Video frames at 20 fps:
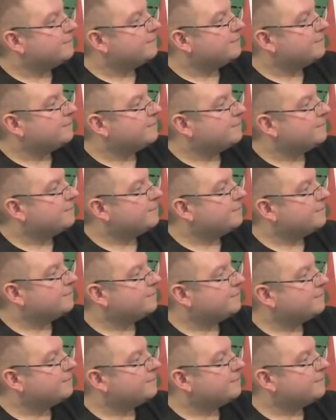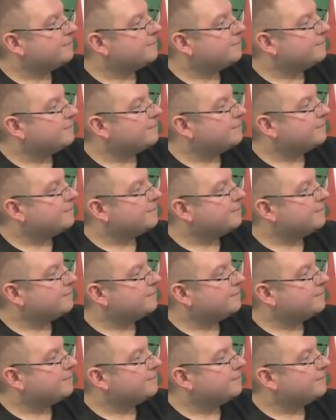
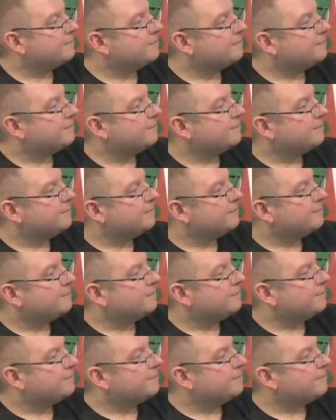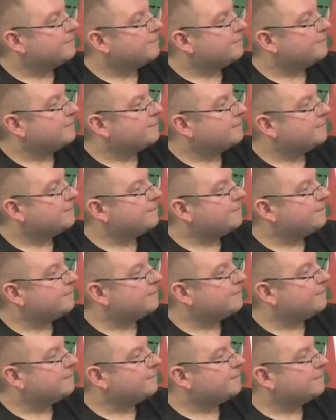
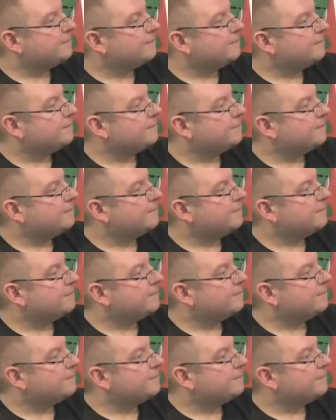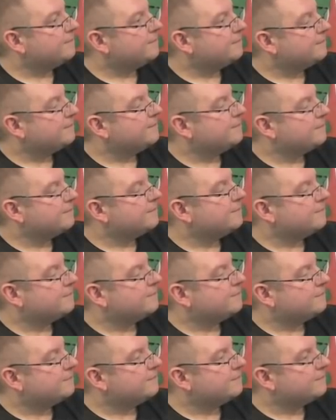No words are spoken by the person on screen.